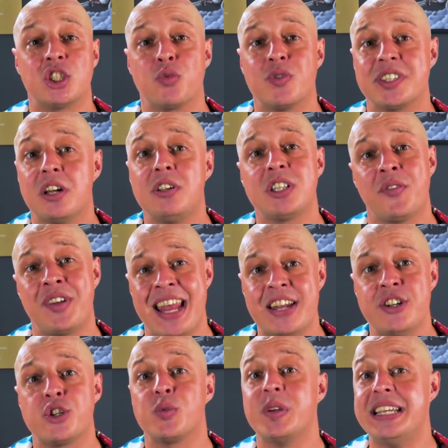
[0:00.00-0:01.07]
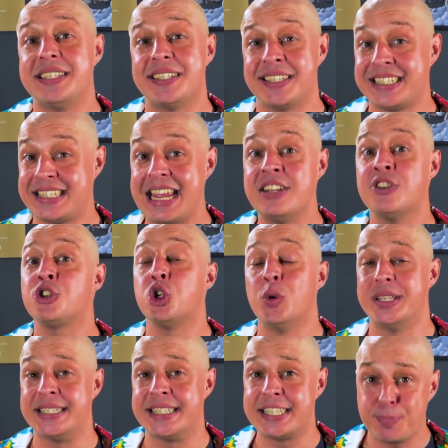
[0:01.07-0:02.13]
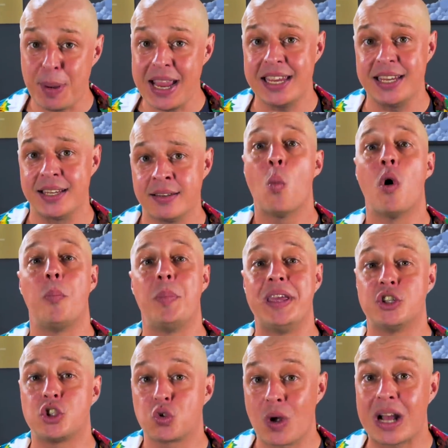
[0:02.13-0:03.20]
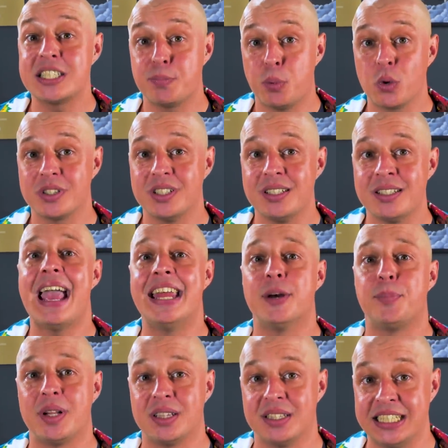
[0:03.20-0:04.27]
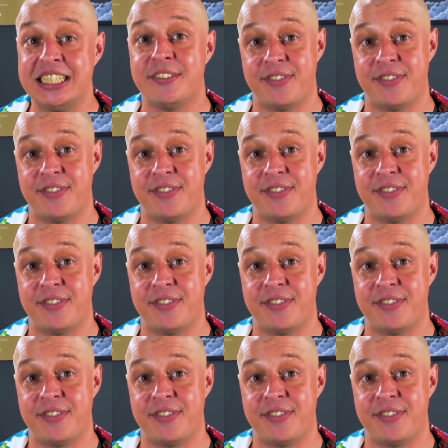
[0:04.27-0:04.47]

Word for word: as a result of an injury he sustained to his spine while being transported in a police